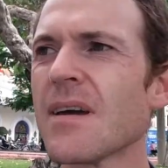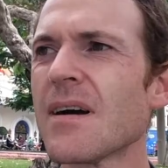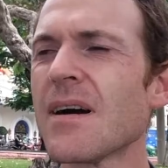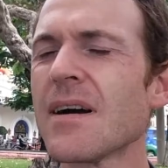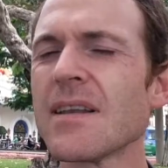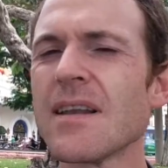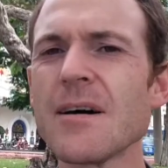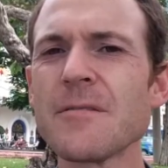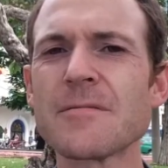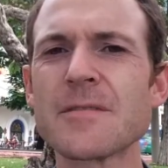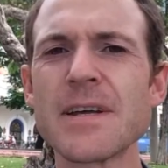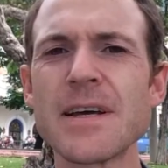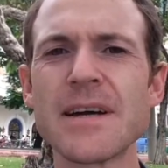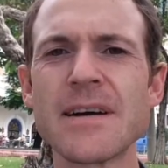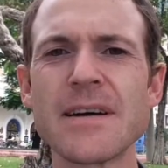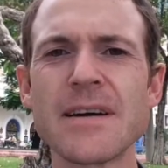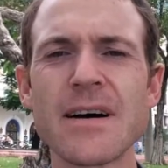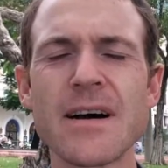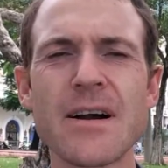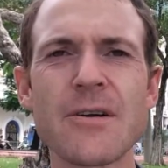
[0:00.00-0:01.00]
loved
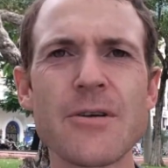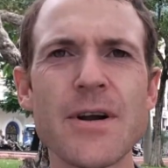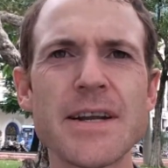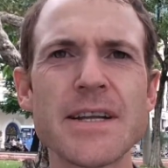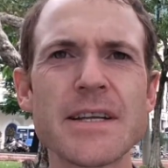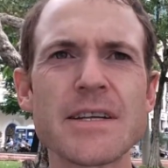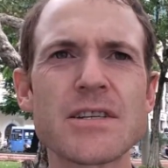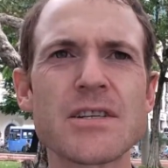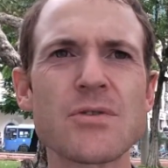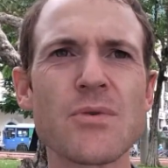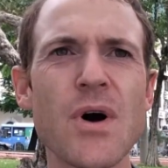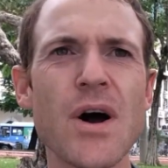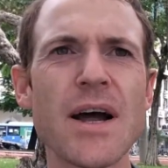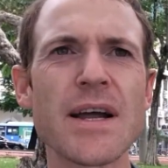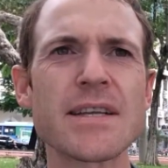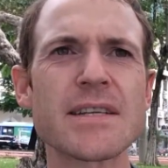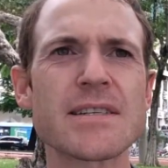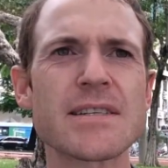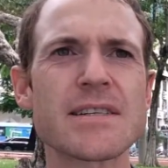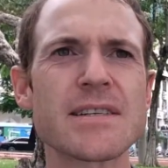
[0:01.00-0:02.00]
it. I read it
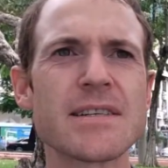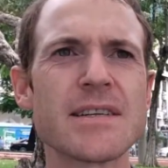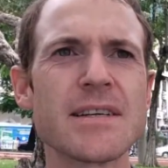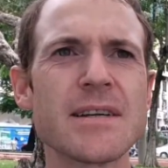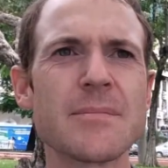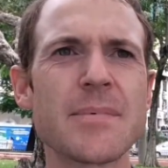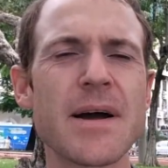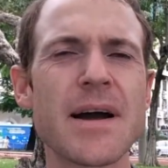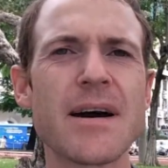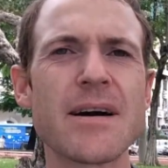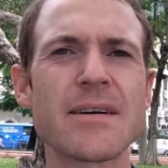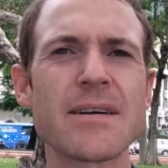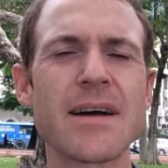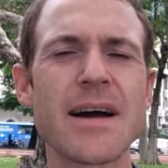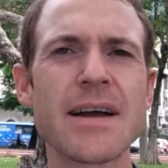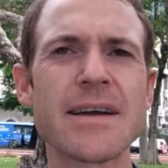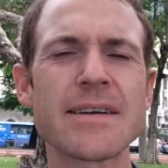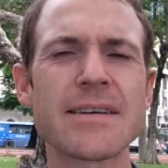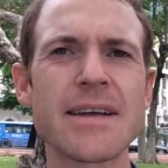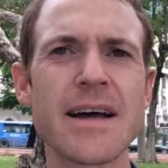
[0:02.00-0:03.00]
twice in about
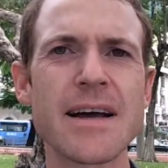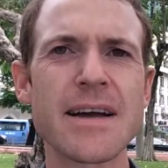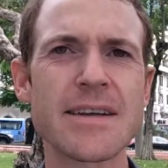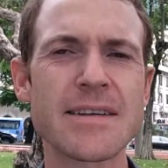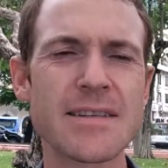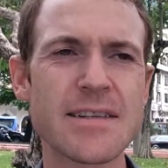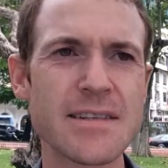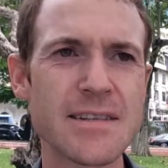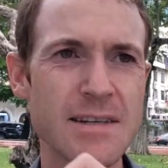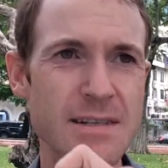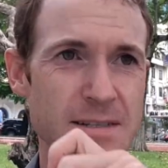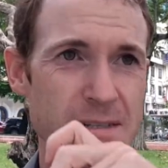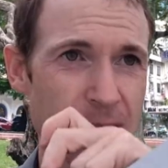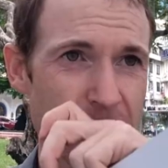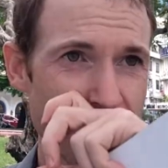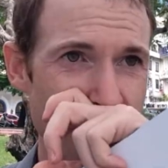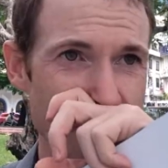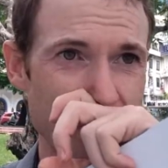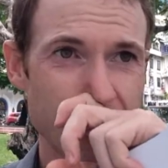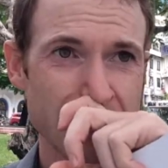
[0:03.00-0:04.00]
8 days, as I
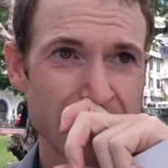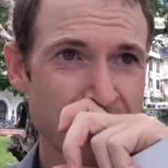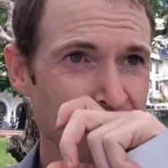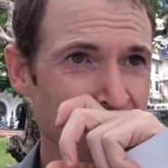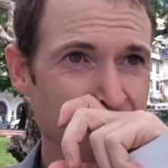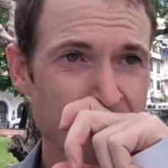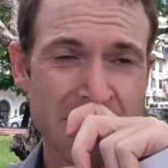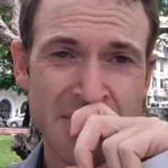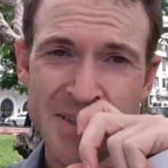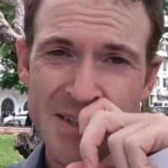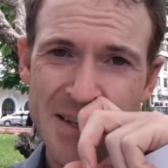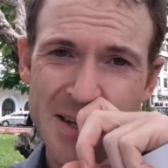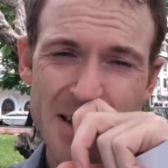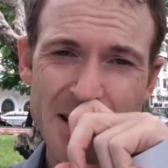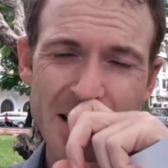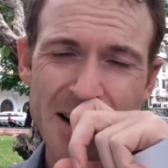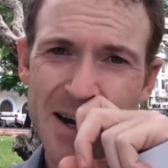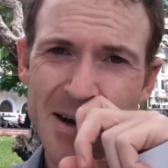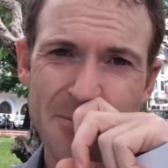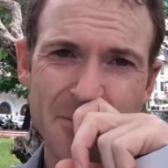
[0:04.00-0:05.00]
say.
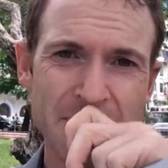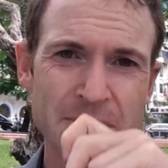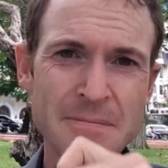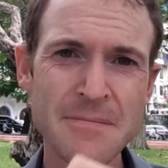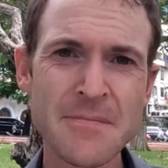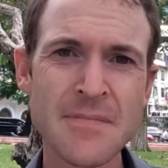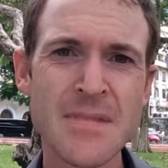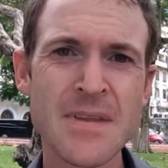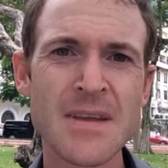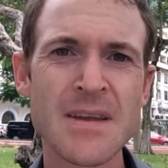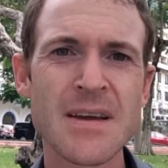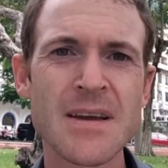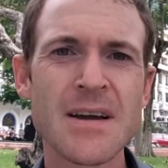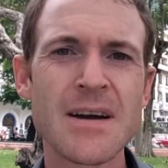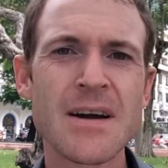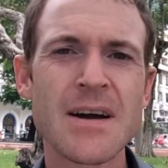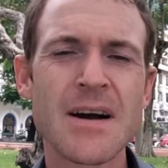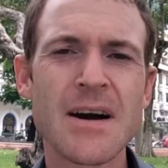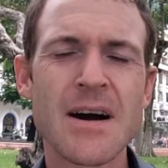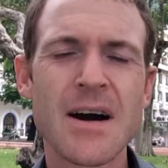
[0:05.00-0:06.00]

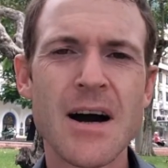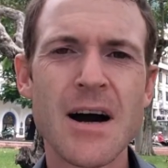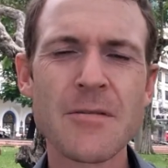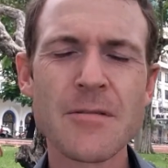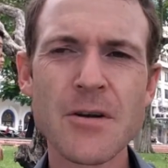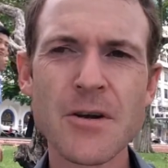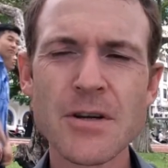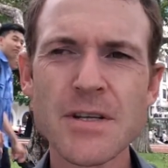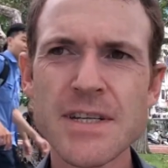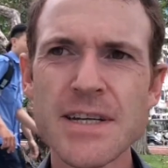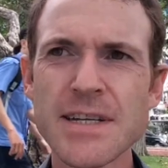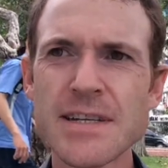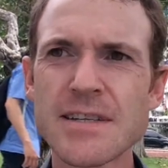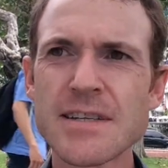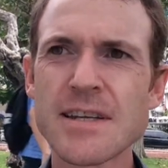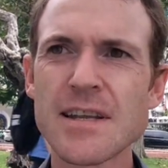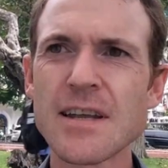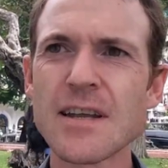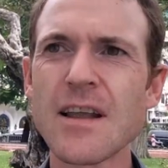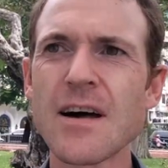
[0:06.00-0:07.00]
I've looked
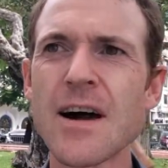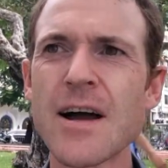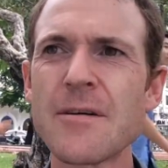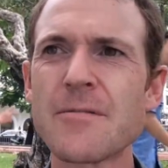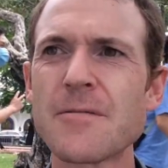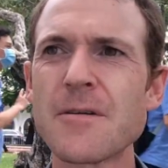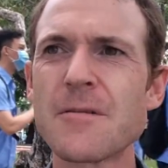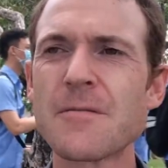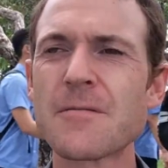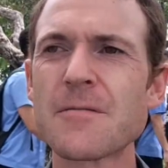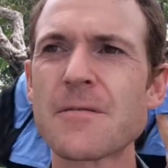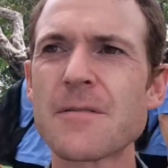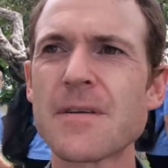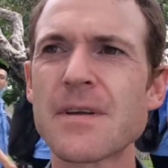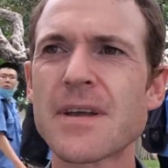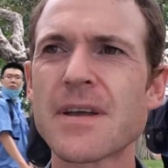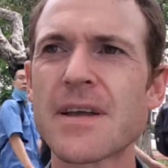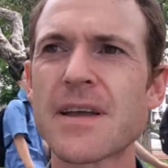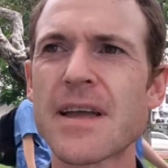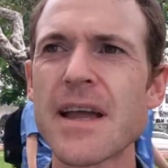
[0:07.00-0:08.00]
into the life of
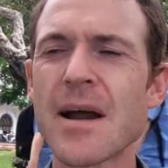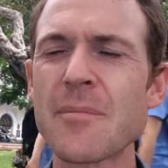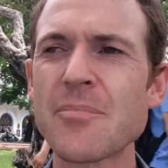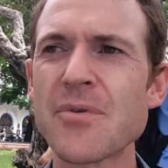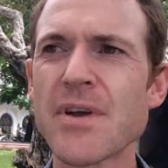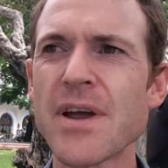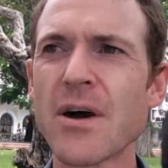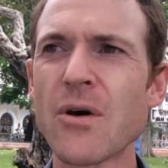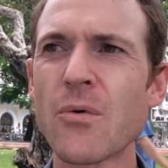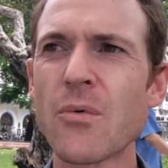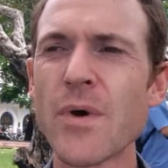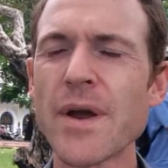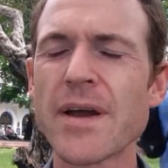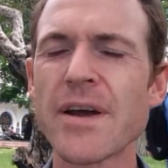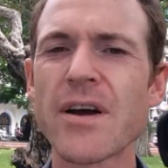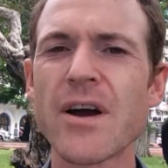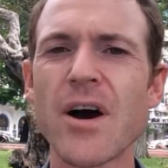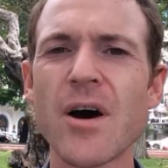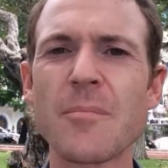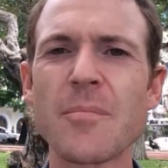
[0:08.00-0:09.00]
Gabrielle
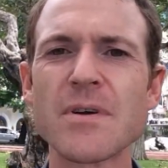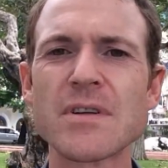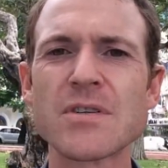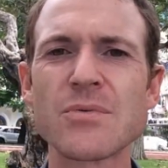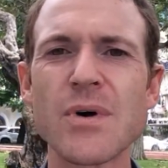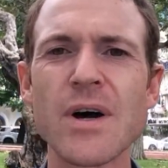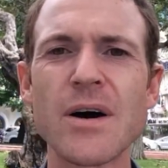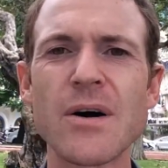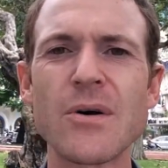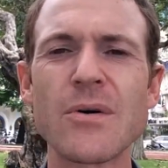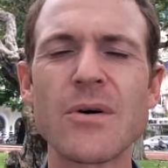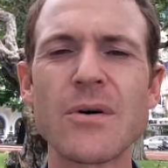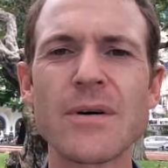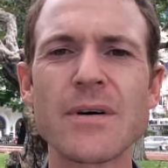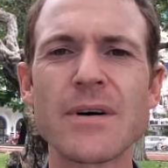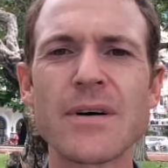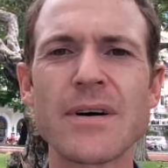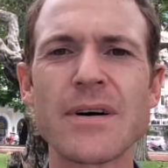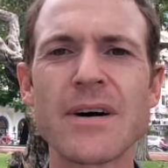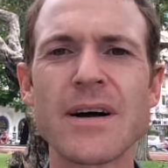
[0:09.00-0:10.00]
Wittkop as well,
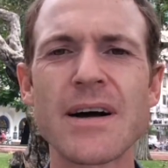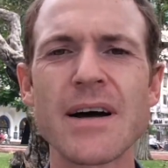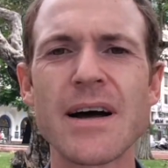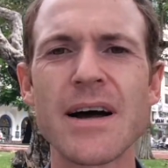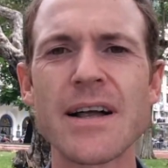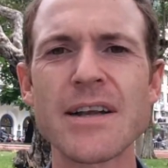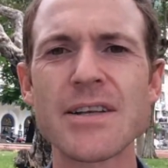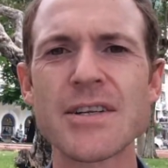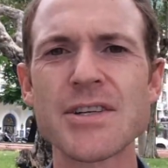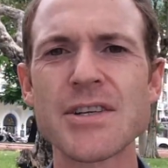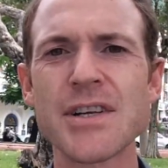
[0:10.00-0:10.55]
and